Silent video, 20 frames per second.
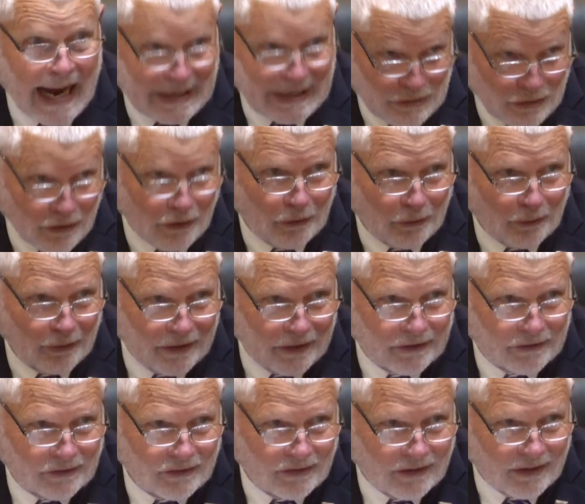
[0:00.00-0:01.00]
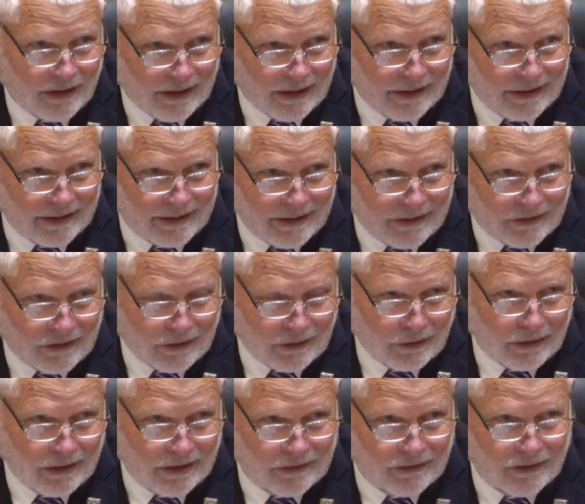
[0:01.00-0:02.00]
I know it's
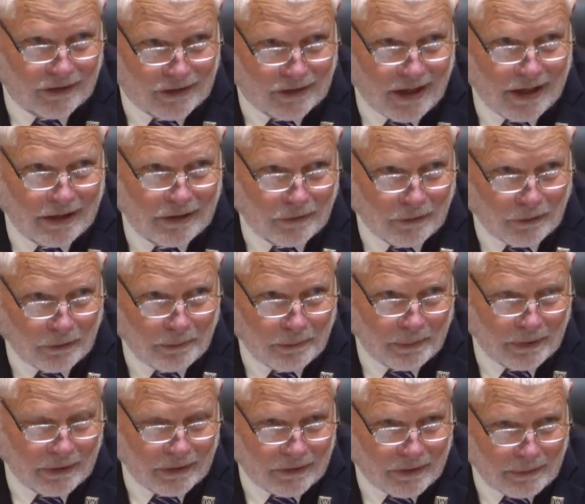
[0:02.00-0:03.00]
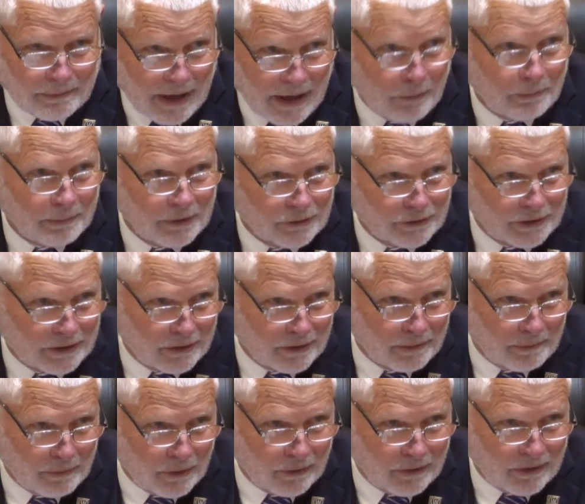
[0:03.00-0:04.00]
a tight group, and it's about building
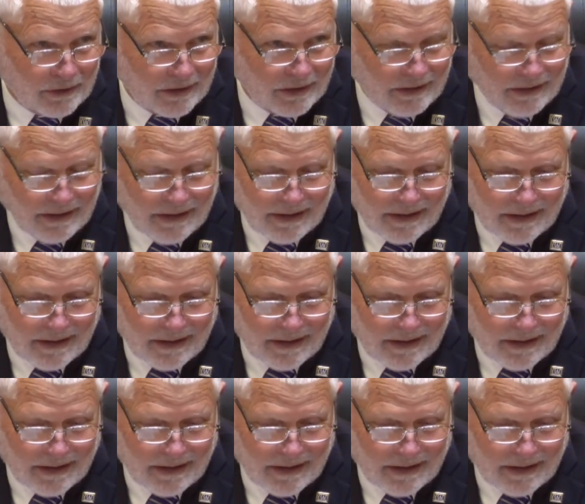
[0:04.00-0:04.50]
community,